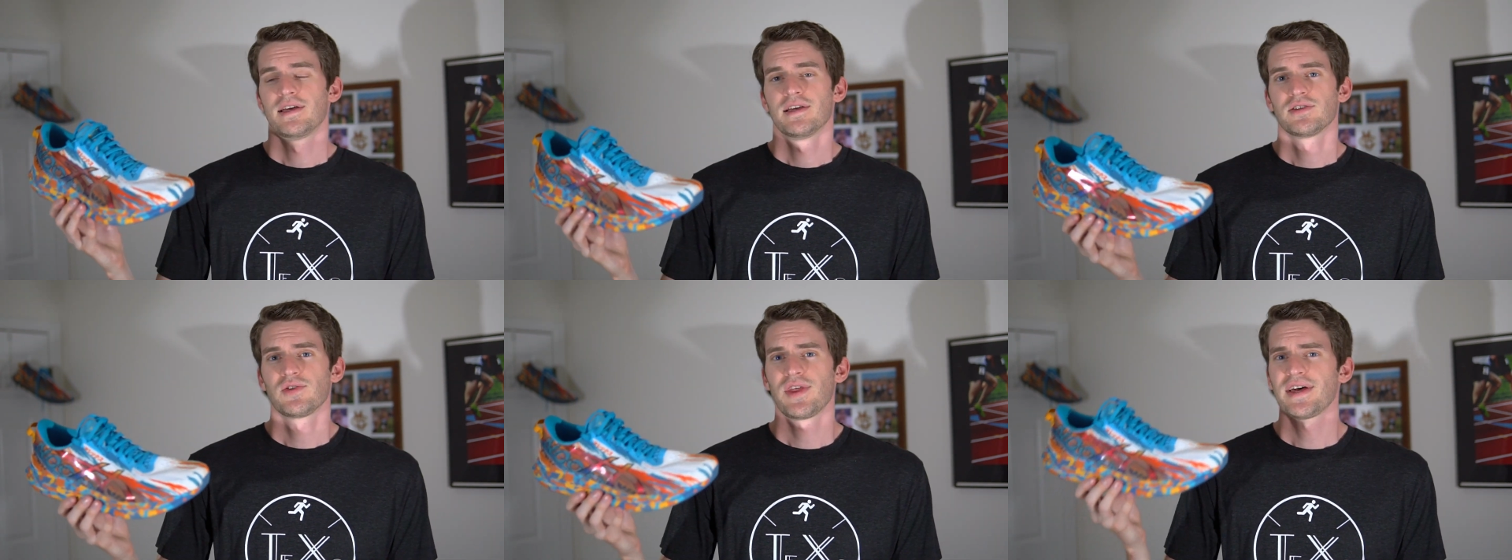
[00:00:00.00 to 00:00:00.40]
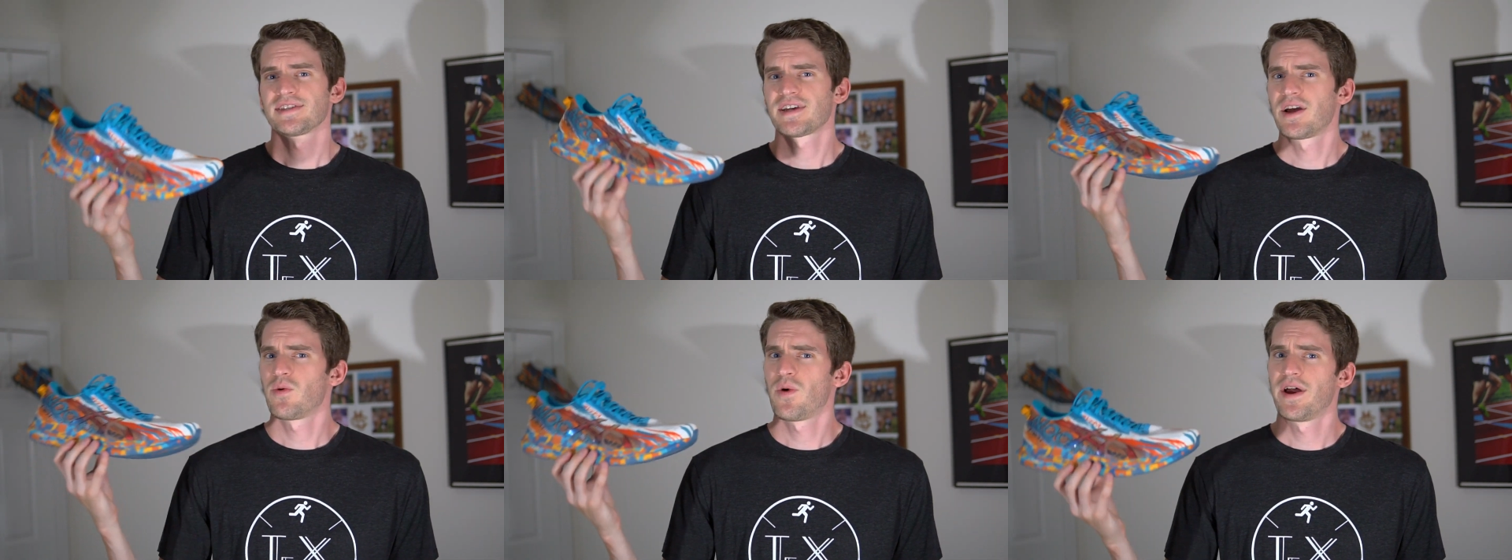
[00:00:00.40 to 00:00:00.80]
So that's
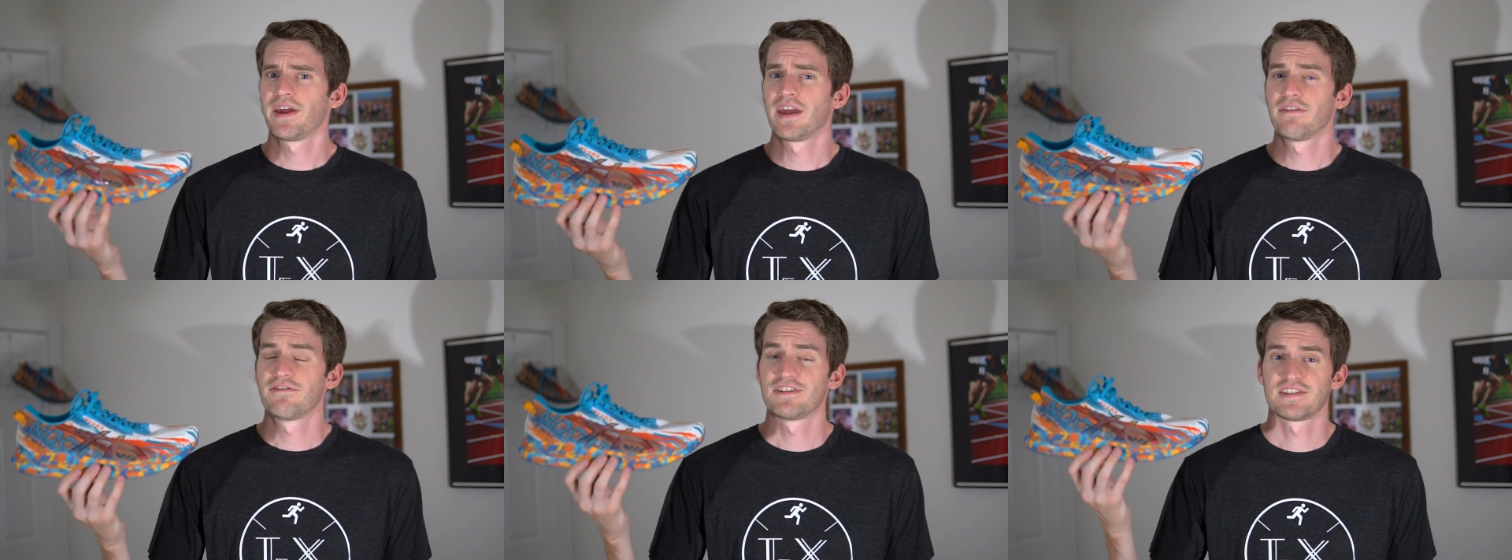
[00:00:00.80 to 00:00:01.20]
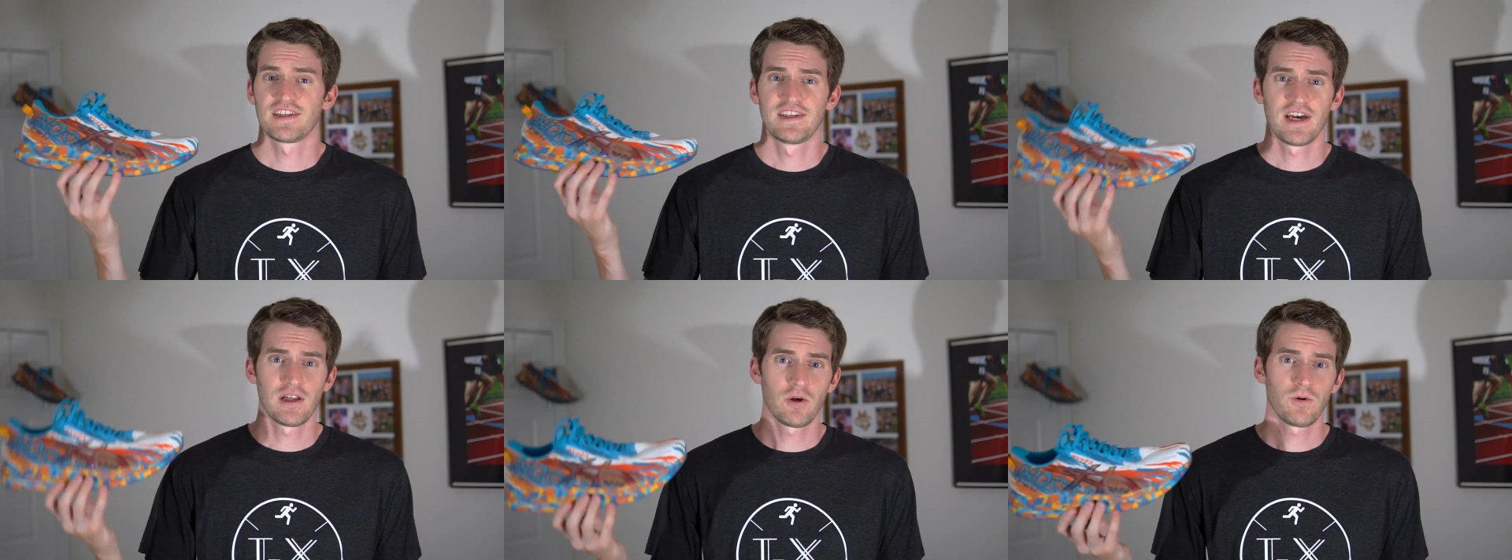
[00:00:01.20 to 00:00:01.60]
kind of why I gave this a
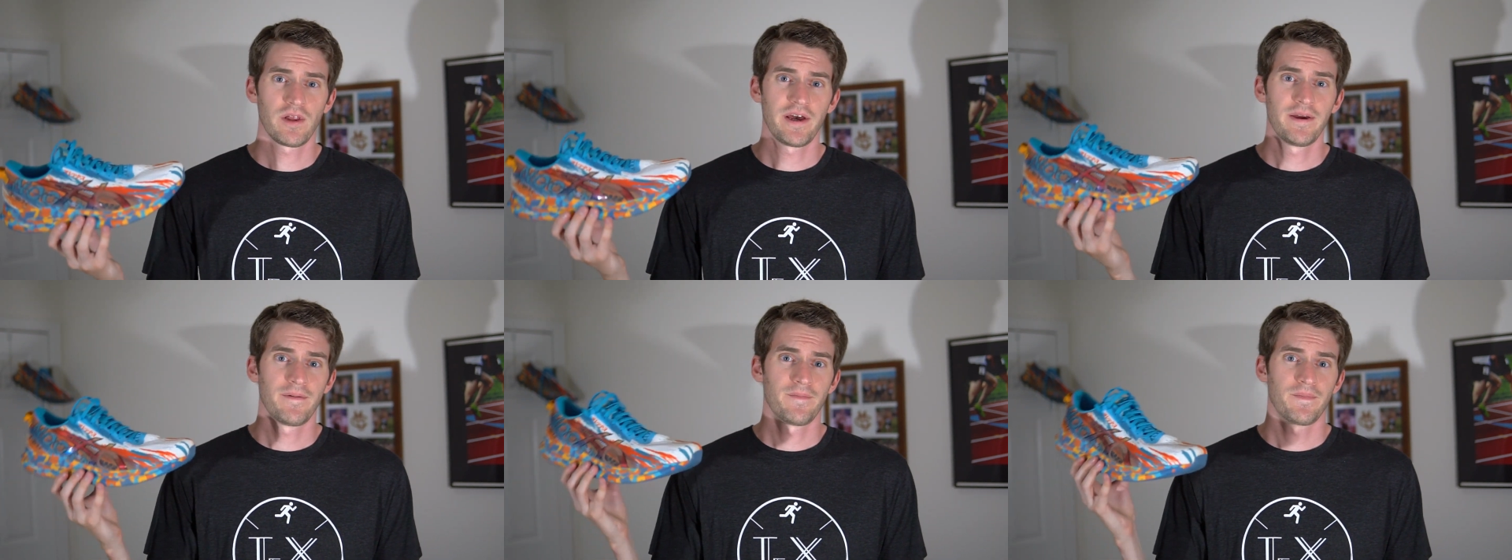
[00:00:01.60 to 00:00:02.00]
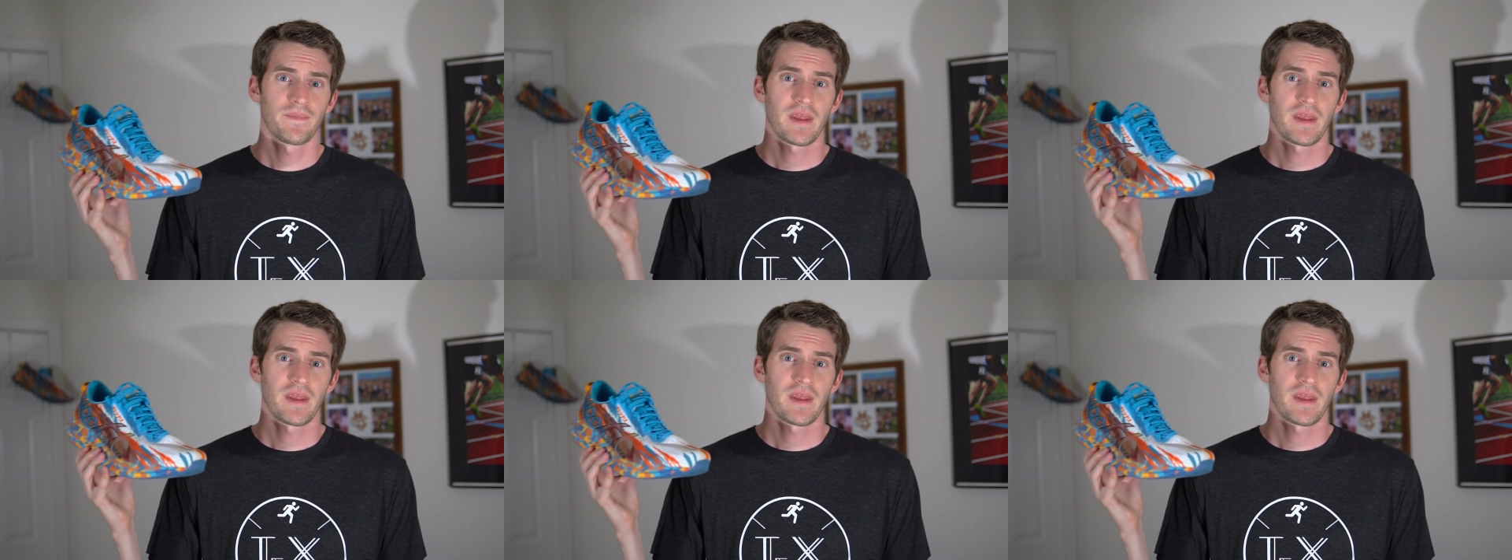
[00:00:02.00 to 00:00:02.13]
yellow light.